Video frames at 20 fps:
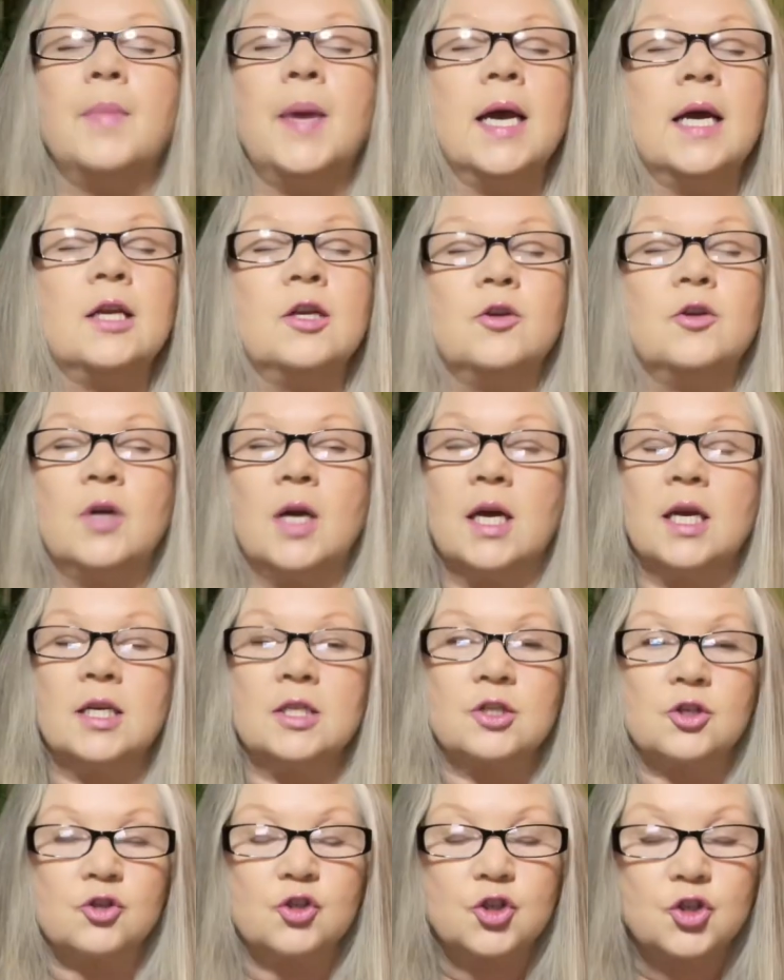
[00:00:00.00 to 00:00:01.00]
Man, you
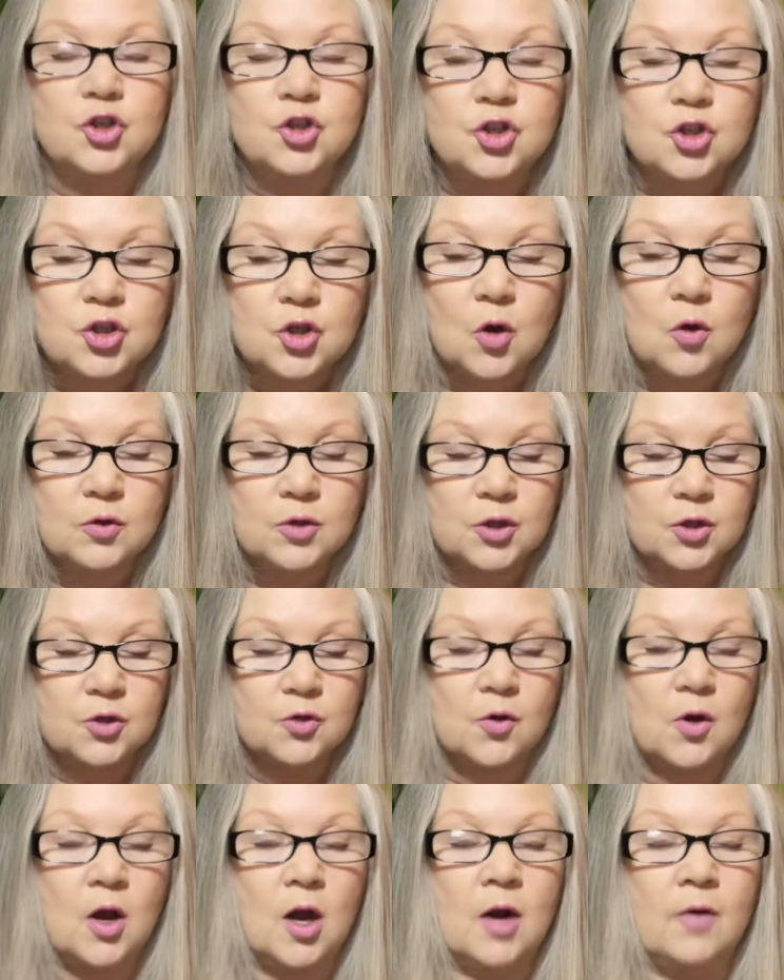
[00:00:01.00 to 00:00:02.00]
guys are so
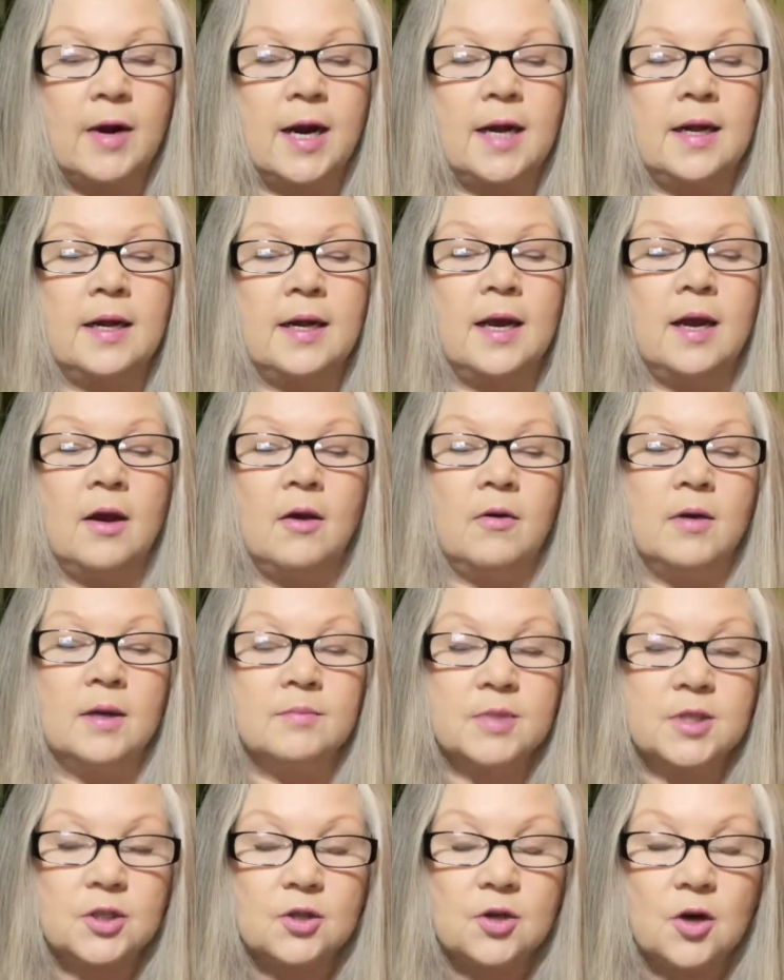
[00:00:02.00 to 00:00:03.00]
strong right now.
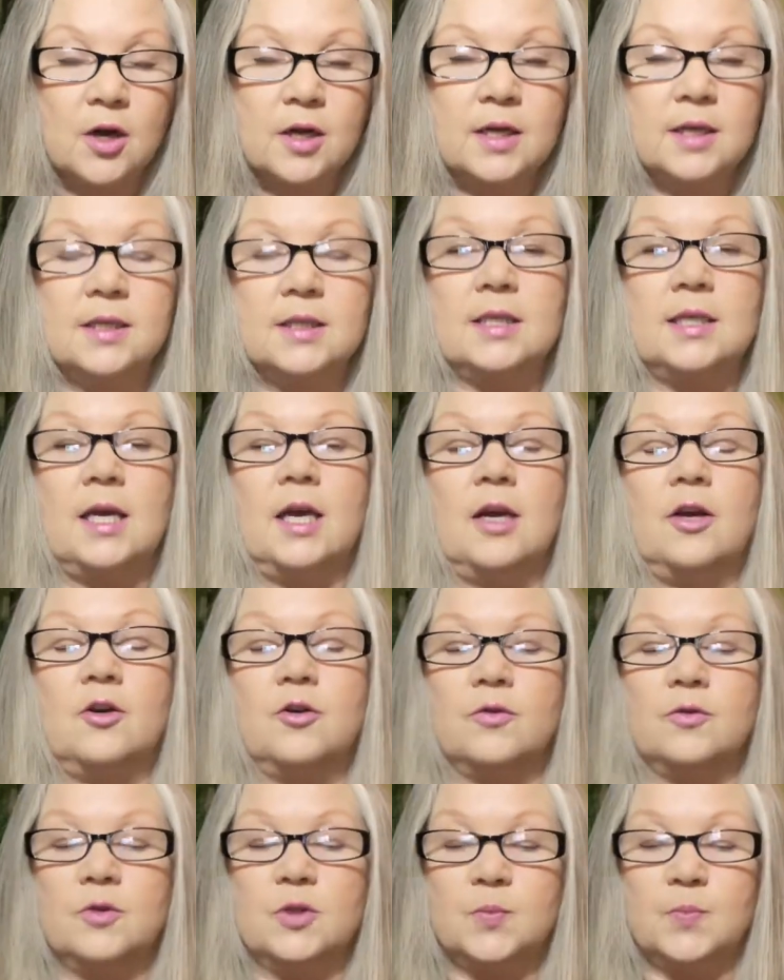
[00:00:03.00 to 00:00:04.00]
I'm starting to get
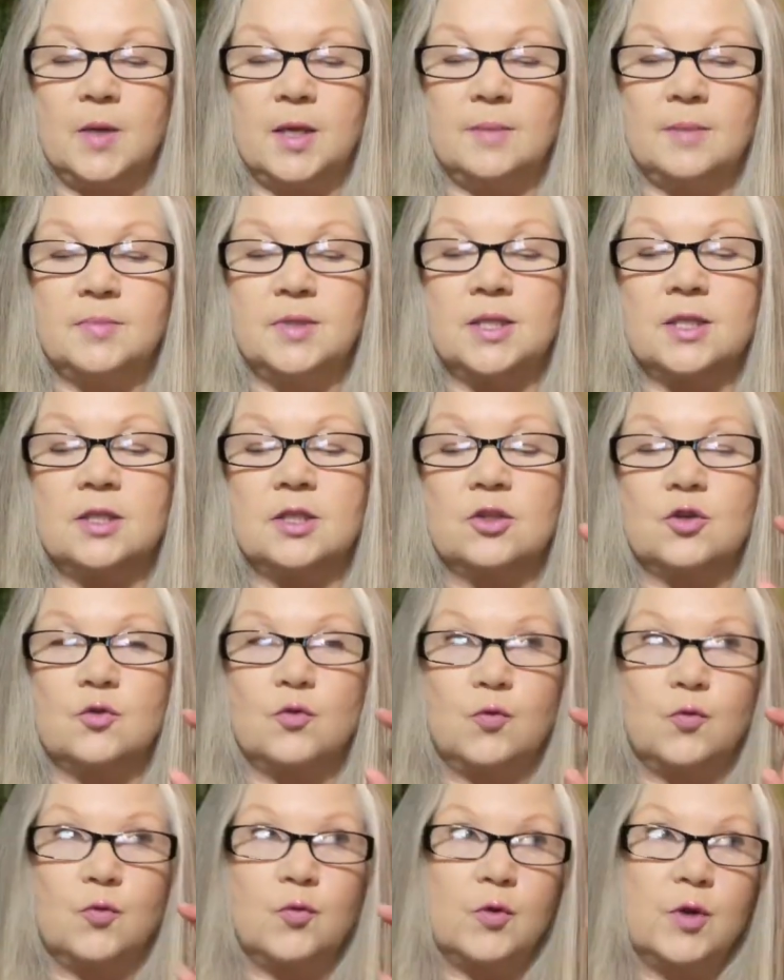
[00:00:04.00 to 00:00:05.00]
goosebumps. This is
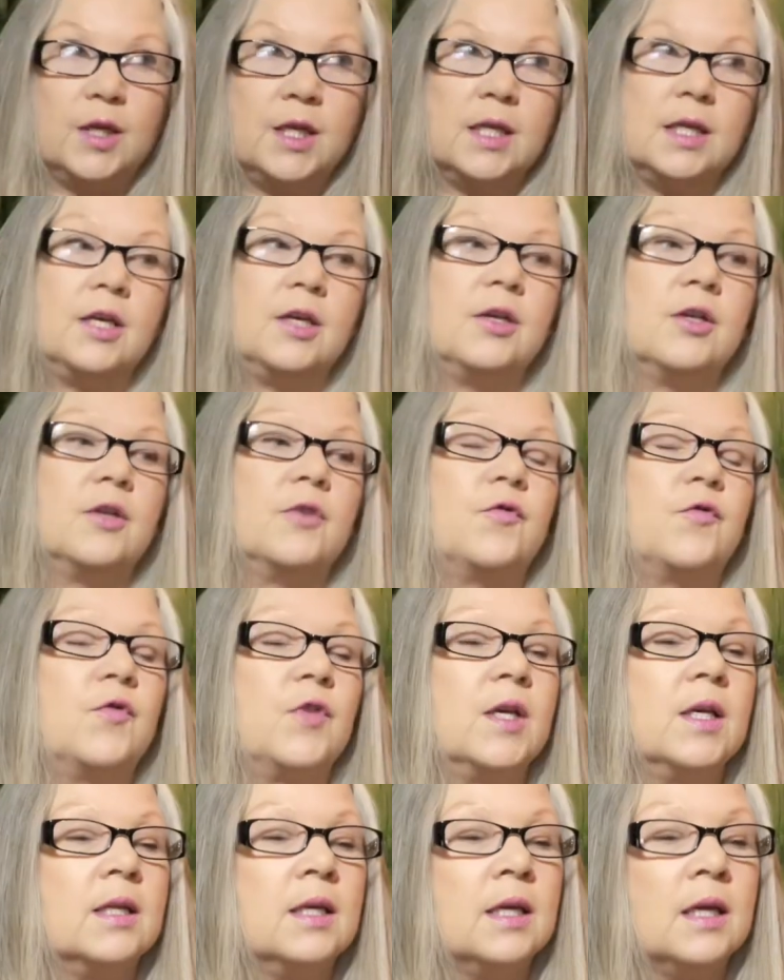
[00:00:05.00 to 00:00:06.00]
a really good
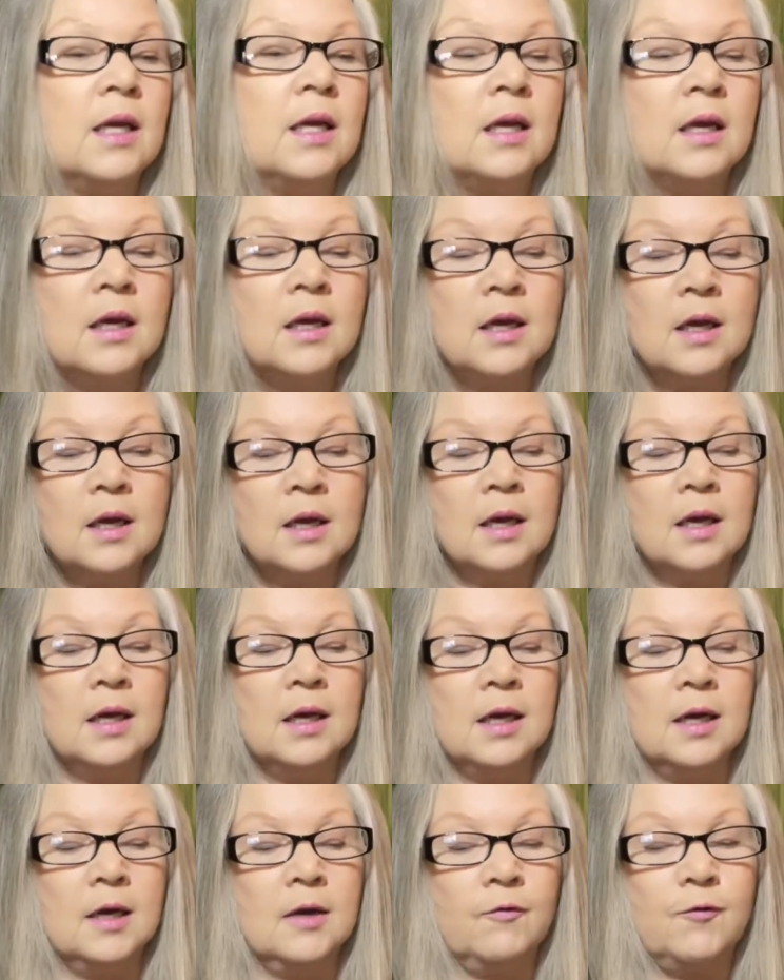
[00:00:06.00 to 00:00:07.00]
feeling
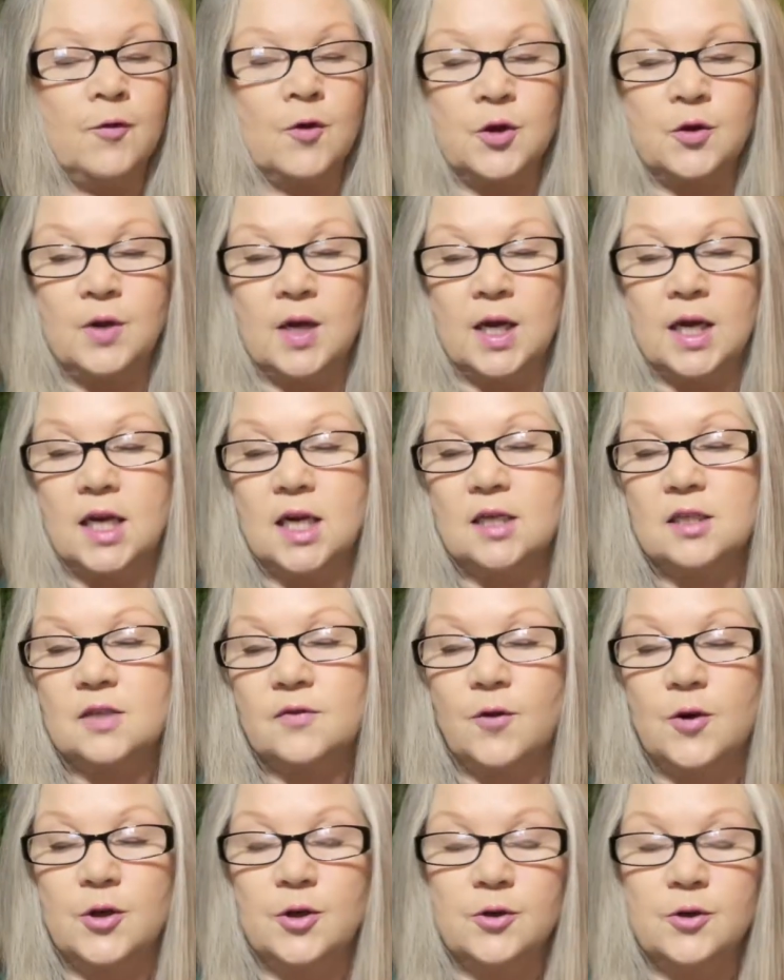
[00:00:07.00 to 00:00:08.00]
for you guys
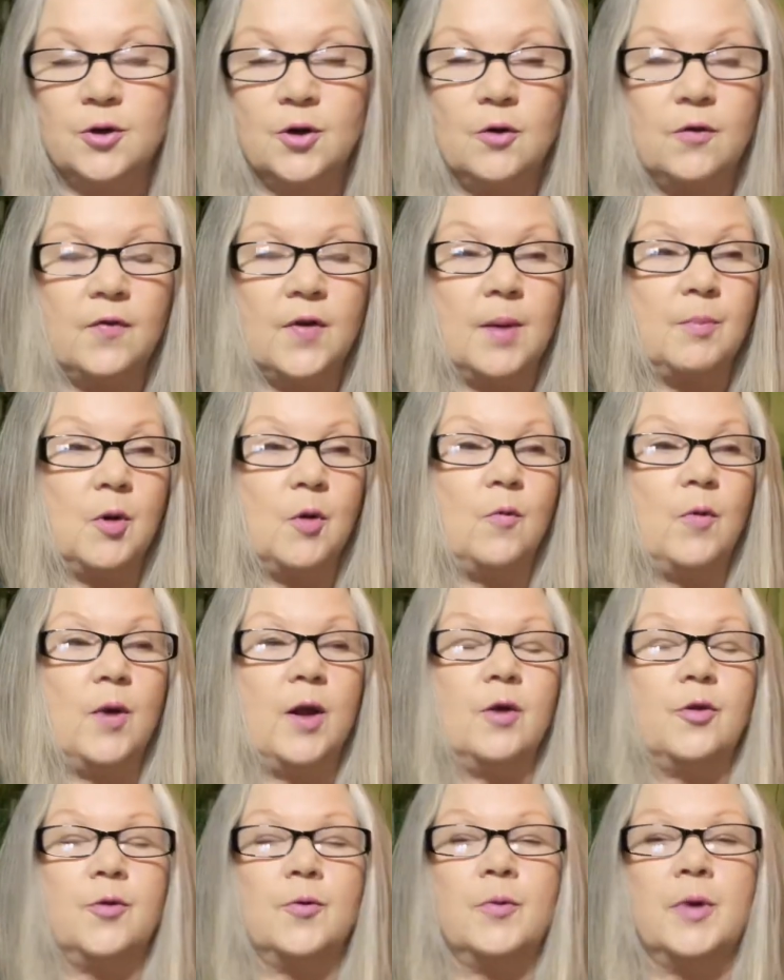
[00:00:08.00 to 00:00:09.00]
for your November
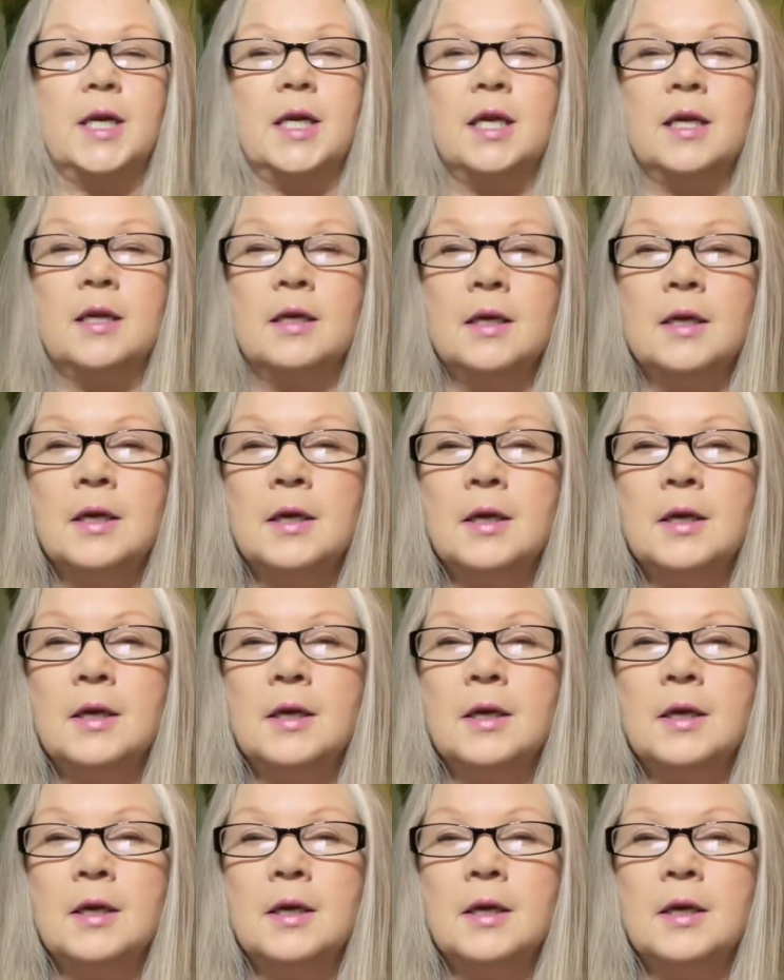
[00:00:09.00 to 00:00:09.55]
wealth reading.